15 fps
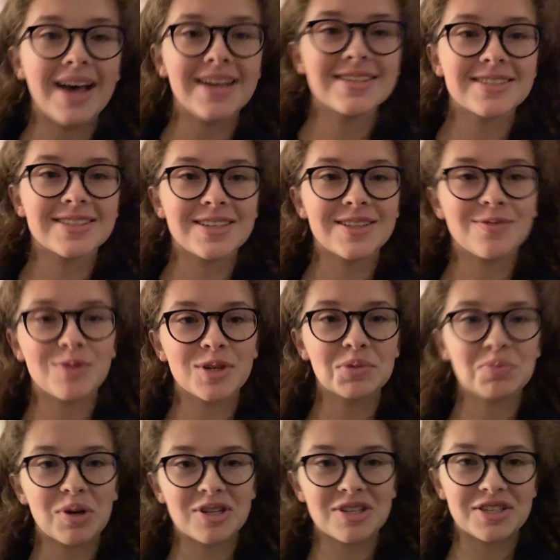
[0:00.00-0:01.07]
Honestly, the
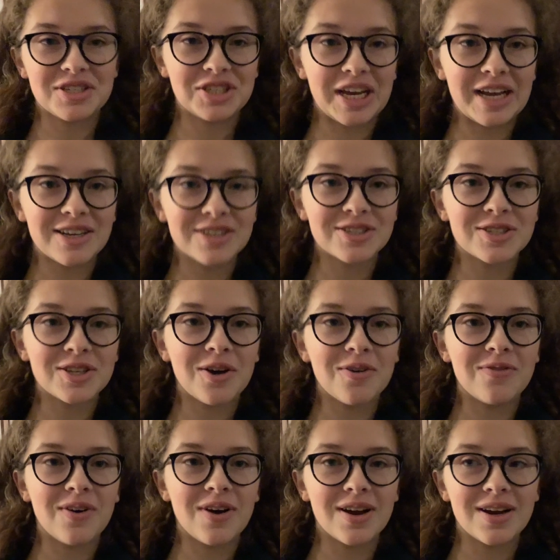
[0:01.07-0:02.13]
worst part of this challenge so
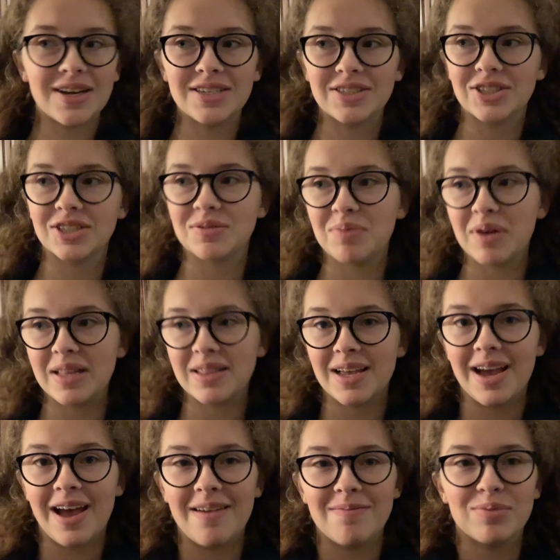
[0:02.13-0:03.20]
far has just been
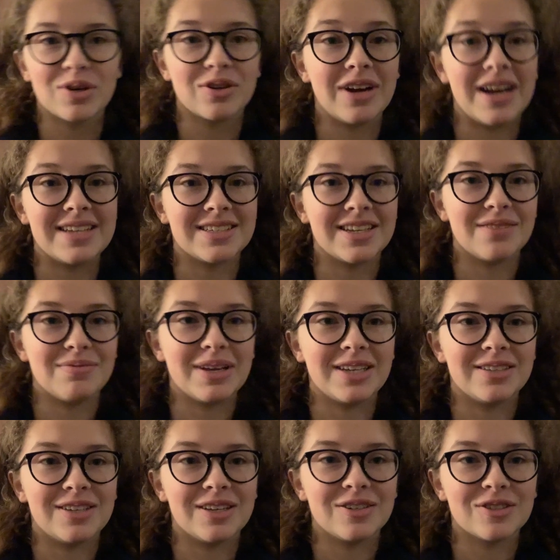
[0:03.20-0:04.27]
that I've procrastinated
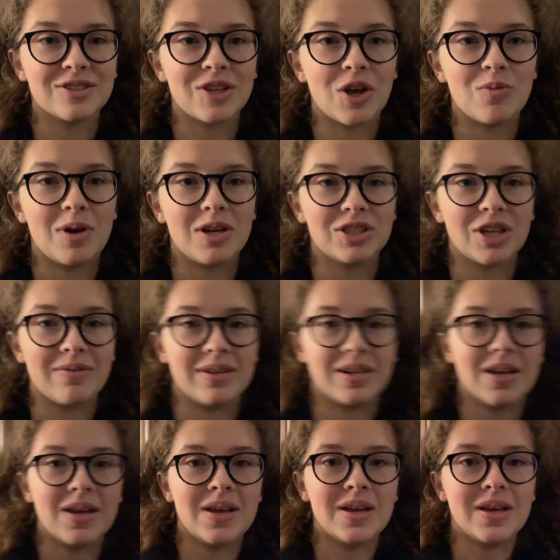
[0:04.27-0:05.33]
making dinner so much. I
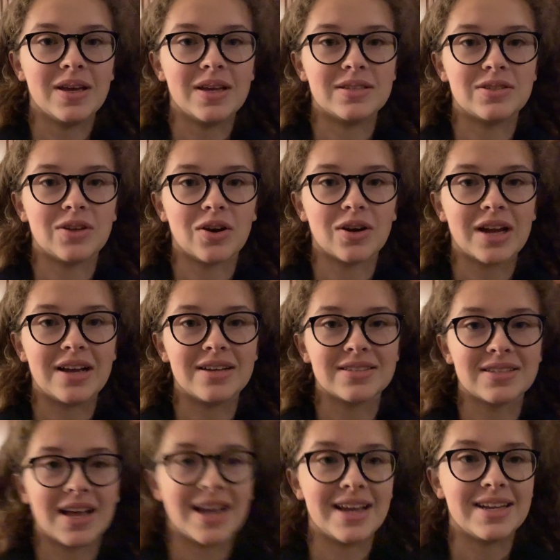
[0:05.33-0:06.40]
mean, it's dark
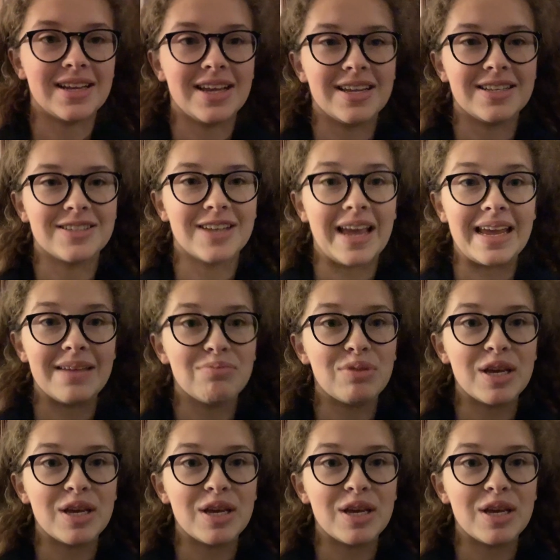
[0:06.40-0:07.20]
outside, it's 8